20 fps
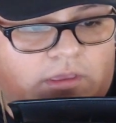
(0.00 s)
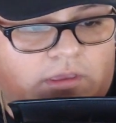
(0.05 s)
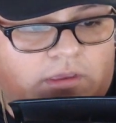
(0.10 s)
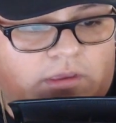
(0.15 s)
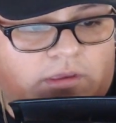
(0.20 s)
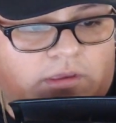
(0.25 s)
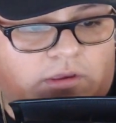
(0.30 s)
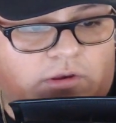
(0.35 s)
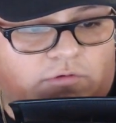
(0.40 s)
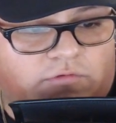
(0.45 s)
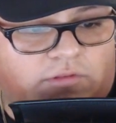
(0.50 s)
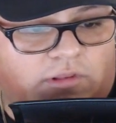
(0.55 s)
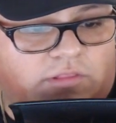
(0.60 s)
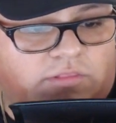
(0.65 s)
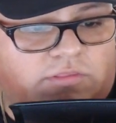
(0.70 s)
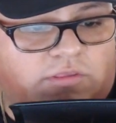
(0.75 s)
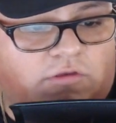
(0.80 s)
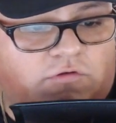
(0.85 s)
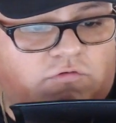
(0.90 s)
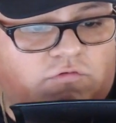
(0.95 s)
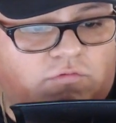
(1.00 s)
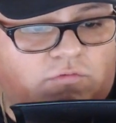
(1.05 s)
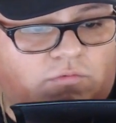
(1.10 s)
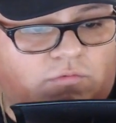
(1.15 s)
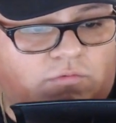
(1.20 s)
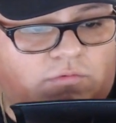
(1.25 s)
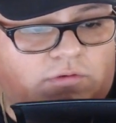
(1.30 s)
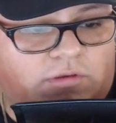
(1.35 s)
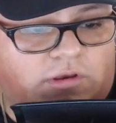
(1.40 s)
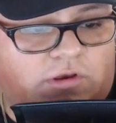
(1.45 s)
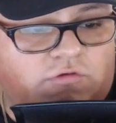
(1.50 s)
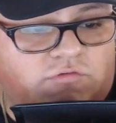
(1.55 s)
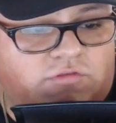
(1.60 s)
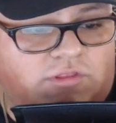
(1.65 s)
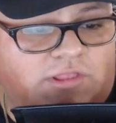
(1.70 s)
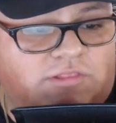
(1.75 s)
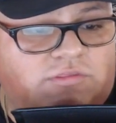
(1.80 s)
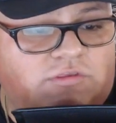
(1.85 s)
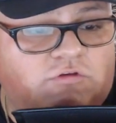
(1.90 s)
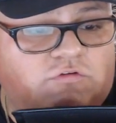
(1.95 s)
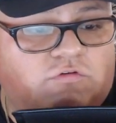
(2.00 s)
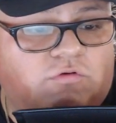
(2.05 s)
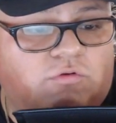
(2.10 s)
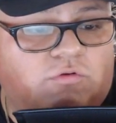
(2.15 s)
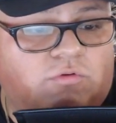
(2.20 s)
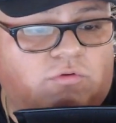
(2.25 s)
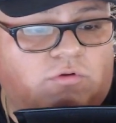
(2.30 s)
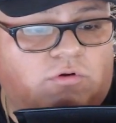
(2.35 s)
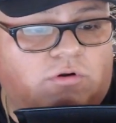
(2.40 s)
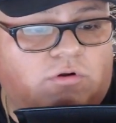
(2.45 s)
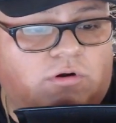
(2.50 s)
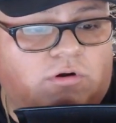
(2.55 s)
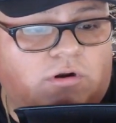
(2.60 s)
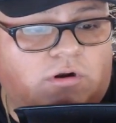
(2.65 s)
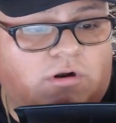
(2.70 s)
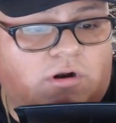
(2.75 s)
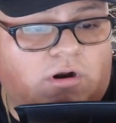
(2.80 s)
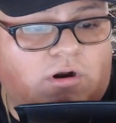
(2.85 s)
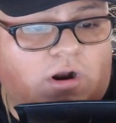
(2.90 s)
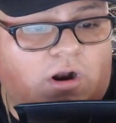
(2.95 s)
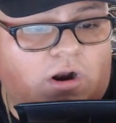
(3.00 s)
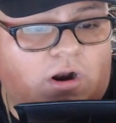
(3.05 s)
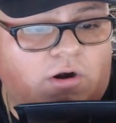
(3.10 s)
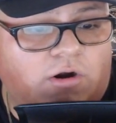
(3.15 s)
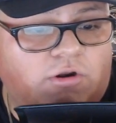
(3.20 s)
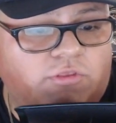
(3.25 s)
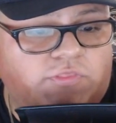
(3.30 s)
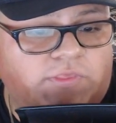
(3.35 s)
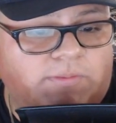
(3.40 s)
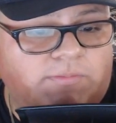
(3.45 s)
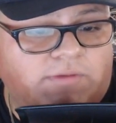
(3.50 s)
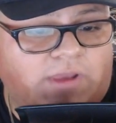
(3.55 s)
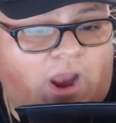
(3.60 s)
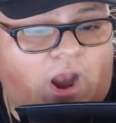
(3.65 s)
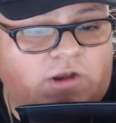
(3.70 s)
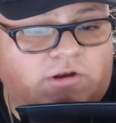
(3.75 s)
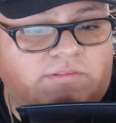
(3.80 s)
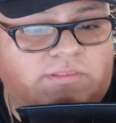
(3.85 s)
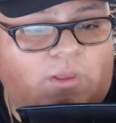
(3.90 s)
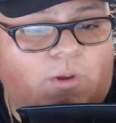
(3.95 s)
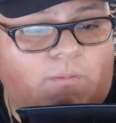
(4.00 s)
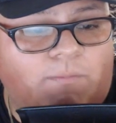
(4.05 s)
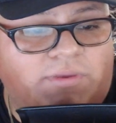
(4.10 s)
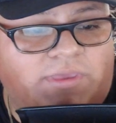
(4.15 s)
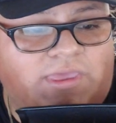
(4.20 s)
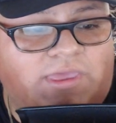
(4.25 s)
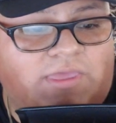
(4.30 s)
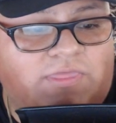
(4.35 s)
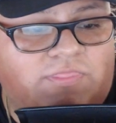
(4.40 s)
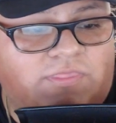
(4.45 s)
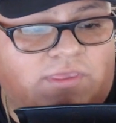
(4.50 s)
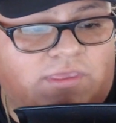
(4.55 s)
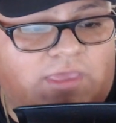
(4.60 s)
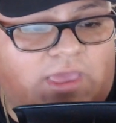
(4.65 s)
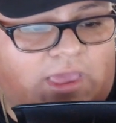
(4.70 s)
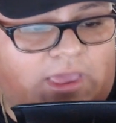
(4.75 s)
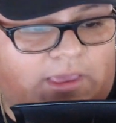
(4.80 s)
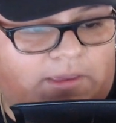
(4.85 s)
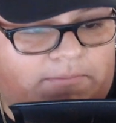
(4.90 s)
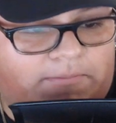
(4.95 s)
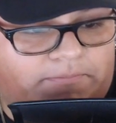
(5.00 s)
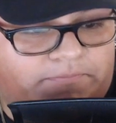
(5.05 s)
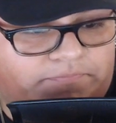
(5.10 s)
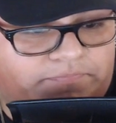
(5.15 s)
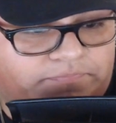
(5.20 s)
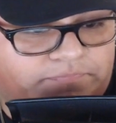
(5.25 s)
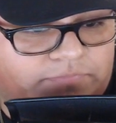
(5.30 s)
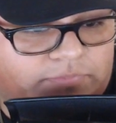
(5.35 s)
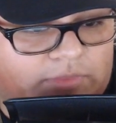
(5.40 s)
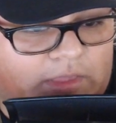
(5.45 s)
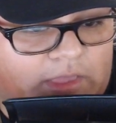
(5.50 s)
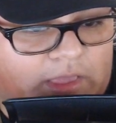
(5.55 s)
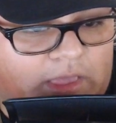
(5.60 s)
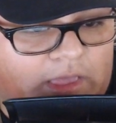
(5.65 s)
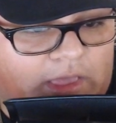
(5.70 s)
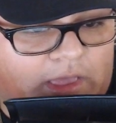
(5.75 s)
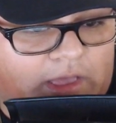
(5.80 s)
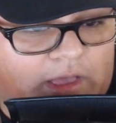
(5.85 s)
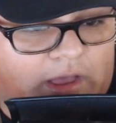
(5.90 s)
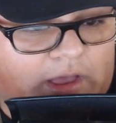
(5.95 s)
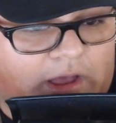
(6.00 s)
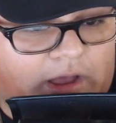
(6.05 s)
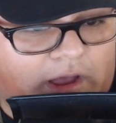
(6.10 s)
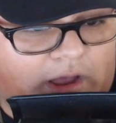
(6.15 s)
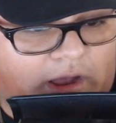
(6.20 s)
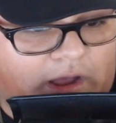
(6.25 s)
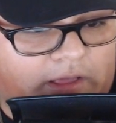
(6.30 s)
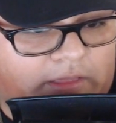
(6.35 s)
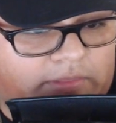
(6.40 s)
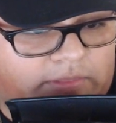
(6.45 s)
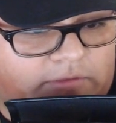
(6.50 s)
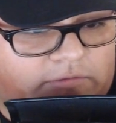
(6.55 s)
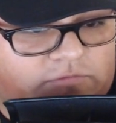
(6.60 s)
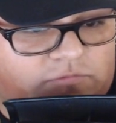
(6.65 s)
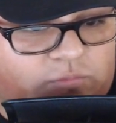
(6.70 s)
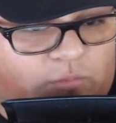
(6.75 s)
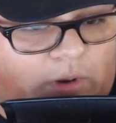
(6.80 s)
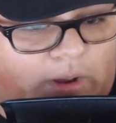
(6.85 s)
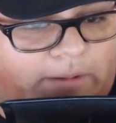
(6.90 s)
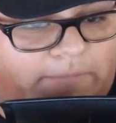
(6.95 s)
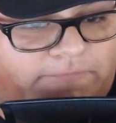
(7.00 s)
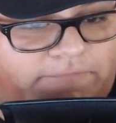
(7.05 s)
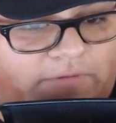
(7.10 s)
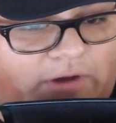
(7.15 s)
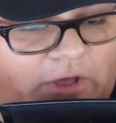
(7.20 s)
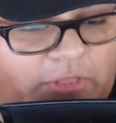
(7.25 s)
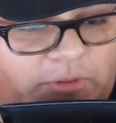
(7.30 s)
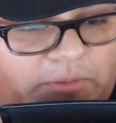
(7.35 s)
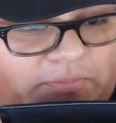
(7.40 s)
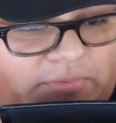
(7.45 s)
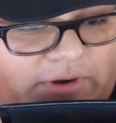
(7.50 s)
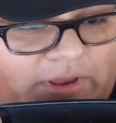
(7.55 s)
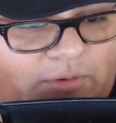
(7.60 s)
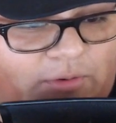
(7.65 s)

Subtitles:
Here's an additional horror-themed character that will be in the game. The Swamp Father Bray